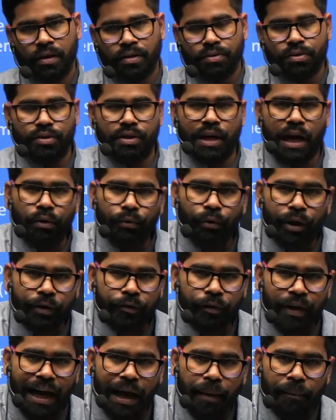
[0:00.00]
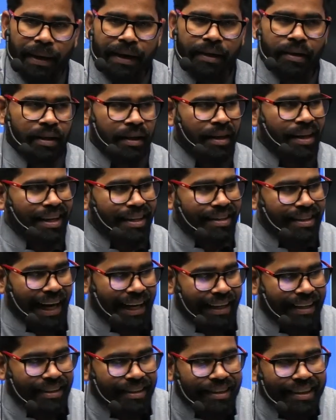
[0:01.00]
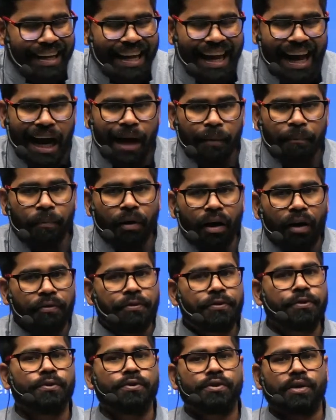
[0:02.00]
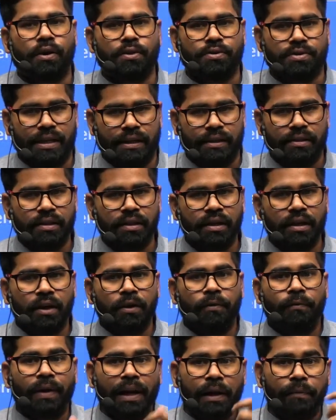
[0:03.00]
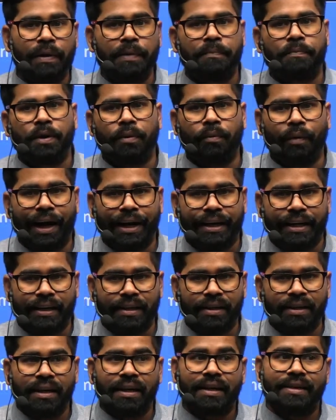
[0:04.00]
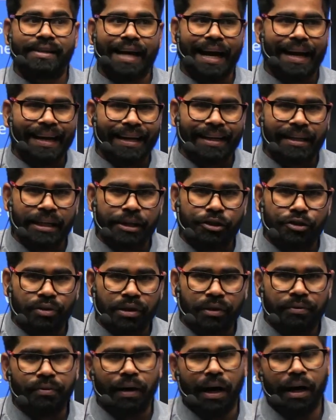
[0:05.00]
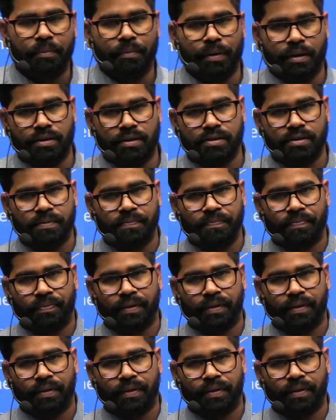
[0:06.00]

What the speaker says: So now what will happen? That gap of 2,000 will be provided directly to the farmers.